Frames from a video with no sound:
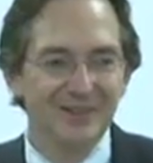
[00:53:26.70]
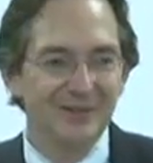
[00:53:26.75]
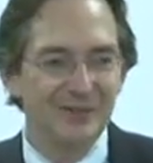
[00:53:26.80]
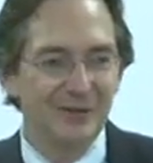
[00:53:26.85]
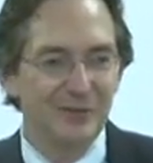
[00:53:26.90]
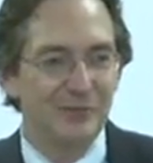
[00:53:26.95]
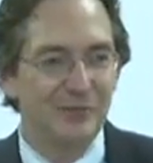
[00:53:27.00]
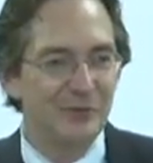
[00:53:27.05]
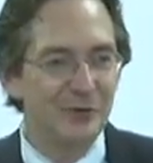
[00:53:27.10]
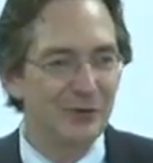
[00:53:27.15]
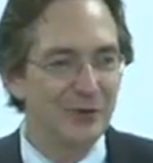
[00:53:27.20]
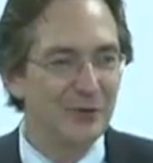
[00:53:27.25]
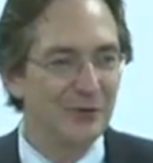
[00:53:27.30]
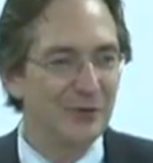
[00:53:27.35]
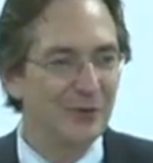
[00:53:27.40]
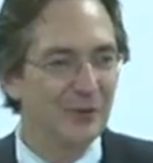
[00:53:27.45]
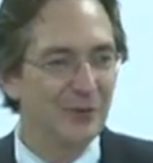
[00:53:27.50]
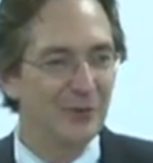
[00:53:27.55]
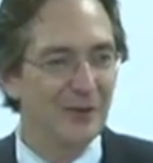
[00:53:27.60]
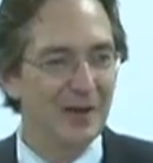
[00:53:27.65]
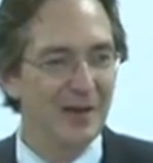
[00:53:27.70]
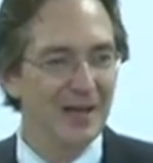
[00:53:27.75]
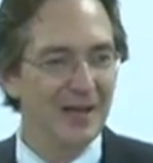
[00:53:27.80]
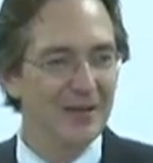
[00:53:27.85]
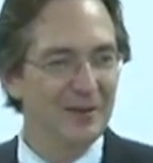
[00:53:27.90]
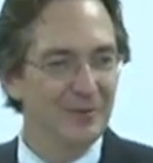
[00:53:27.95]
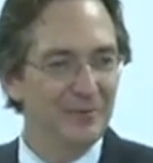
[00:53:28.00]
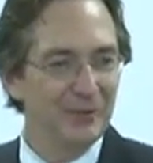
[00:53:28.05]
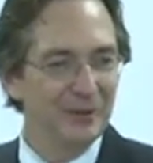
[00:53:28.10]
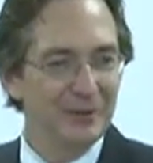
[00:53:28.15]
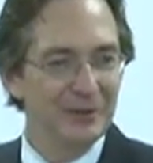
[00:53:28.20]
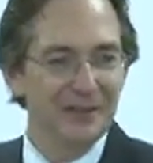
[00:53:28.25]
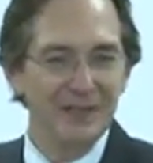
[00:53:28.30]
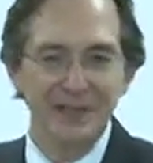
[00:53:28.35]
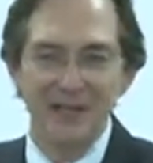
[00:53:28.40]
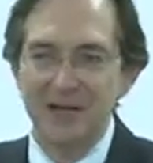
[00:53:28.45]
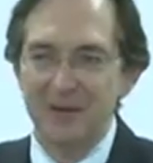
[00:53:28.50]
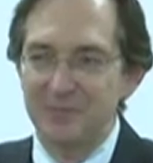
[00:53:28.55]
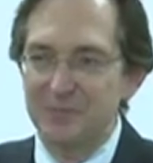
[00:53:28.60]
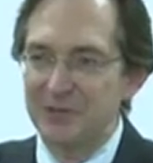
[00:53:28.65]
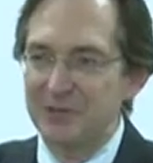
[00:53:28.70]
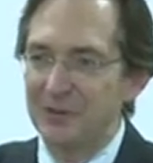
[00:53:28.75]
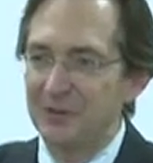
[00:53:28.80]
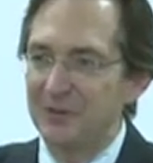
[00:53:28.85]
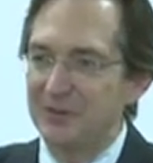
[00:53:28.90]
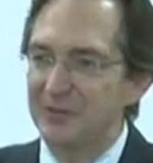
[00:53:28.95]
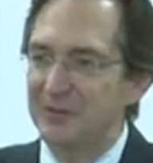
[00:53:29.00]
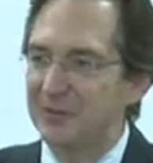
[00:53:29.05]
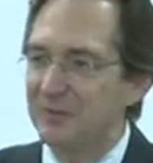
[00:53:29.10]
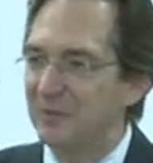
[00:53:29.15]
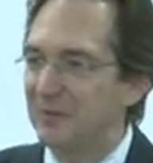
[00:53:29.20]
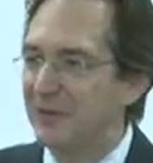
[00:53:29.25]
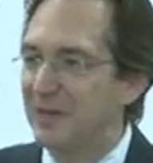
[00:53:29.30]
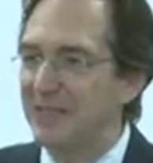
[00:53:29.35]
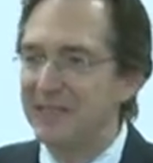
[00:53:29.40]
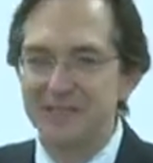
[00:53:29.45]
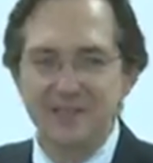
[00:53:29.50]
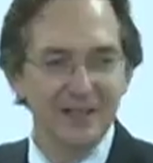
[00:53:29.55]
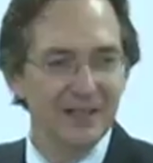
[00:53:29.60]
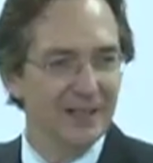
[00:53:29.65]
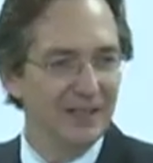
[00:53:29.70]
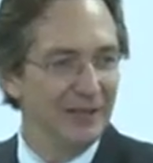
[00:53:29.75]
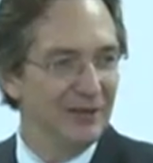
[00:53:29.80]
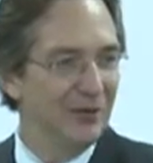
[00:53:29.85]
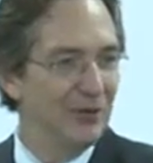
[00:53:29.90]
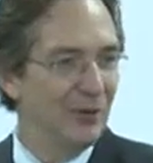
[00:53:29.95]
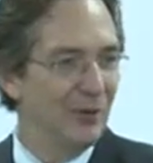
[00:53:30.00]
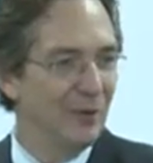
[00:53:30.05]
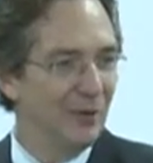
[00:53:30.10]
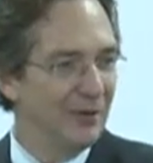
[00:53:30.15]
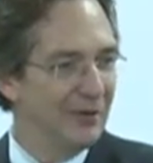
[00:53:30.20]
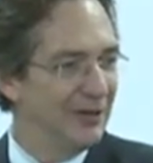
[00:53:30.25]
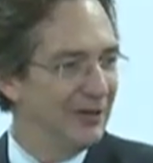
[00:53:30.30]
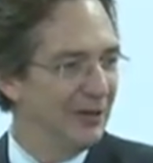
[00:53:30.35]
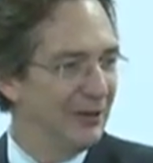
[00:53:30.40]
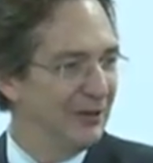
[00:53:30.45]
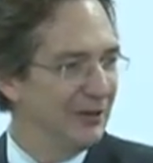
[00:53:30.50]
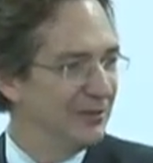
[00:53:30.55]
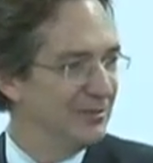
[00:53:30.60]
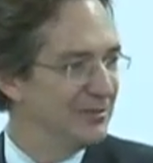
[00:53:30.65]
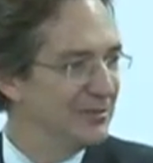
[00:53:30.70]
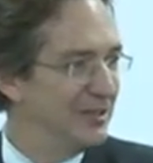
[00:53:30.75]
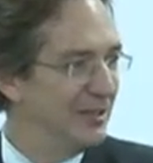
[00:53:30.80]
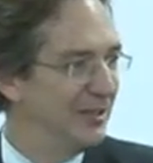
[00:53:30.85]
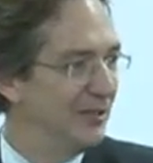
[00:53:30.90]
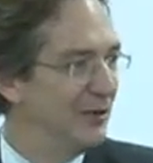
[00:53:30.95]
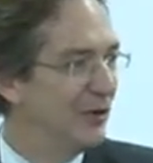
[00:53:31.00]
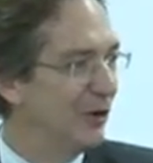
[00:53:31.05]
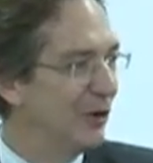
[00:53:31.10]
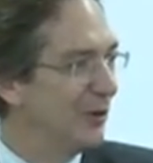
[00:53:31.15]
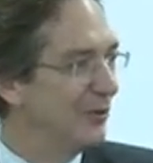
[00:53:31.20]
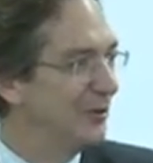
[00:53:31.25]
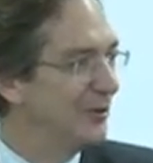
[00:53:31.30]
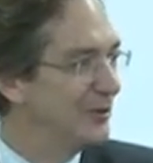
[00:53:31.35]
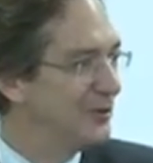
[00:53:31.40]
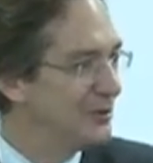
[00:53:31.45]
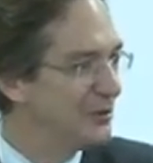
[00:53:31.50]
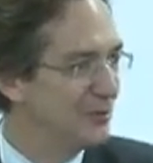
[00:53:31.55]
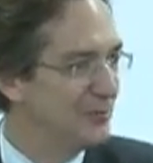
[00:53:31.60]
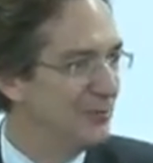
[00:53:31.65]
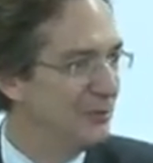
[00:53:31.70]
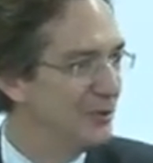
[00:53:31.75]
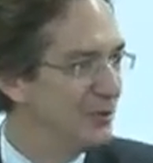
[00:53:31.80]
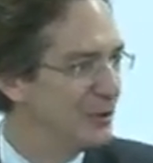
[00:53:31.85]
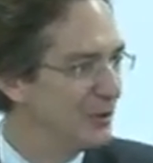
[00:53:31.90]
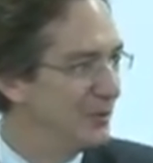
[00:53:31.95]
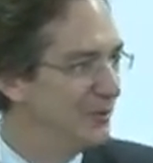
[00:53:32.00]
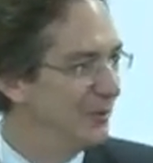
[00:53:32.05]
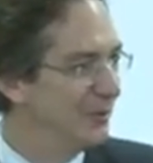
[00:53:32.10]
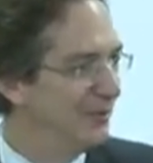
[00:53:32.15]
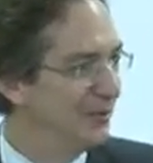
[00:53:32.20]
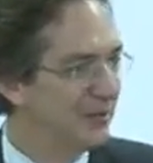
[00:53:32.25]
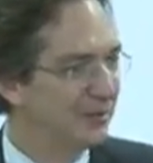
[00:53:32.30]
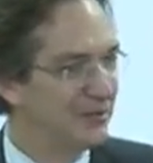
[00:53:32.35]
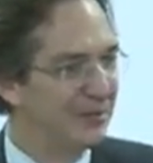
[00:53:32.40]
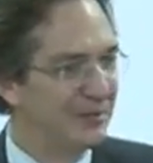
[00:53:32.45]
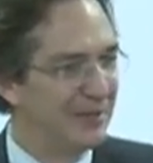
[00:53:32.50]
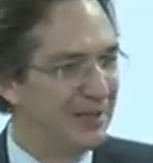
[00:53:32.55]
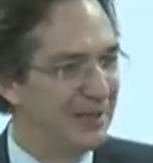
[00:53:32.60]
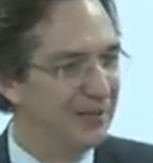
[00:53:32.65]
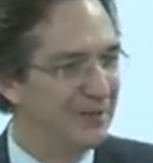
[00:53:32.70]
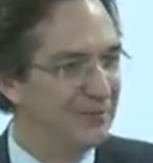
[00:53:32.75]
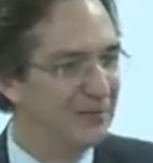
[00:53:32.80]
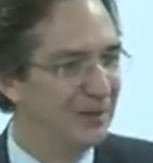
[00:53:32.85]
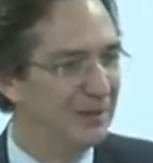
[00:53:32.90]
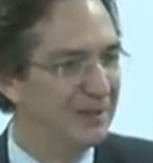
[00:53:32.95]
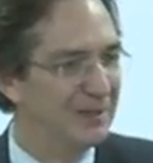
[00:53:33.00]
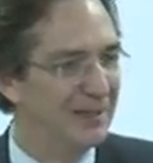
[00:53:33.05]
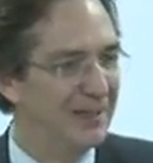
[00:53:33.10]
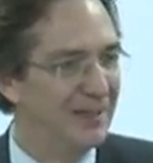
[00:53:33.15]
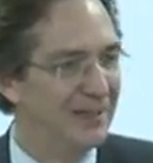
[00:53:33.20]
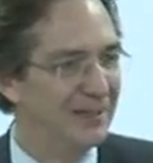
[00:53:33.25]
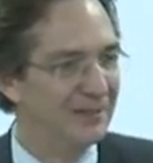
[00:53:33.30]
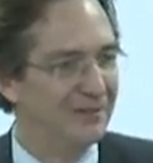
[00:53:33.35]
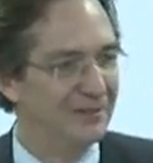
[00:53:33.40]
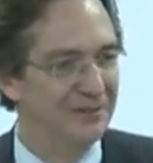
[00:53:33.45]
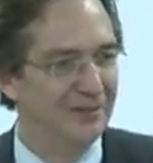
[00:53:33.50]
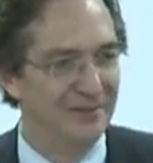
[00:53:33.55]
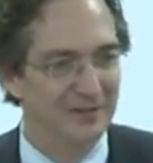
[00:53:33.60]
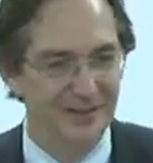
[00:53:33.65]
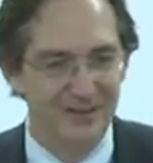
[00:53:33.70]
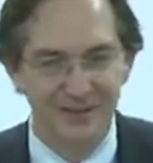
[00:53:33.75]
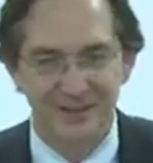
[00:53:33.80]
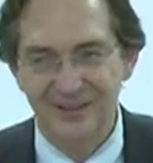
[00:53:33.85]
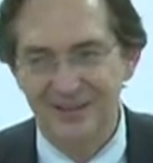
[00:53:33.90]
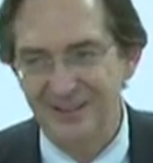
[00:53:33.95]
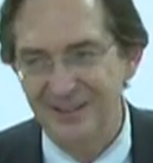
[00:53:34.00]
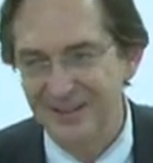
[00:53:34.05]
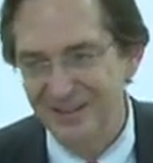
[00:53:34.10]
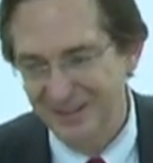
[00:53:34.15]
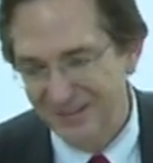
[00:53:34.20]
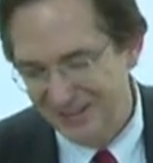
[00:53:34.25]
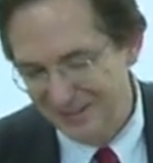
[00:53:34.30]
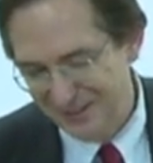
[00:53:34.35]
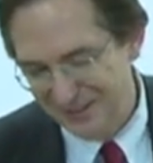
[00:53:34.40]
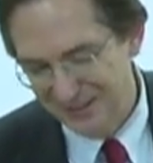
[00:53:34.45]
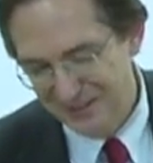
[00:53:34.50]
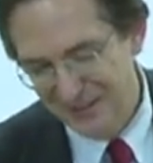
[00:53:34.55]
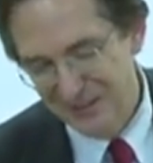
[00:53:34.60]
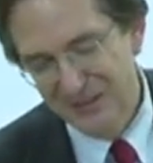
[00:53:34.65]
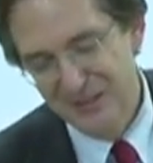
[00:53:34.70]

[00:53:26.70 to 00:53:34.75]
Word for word: from further away and build it up. So it's basically, a no, you know, you're seeing a normal distribution being created by the ants. Uh,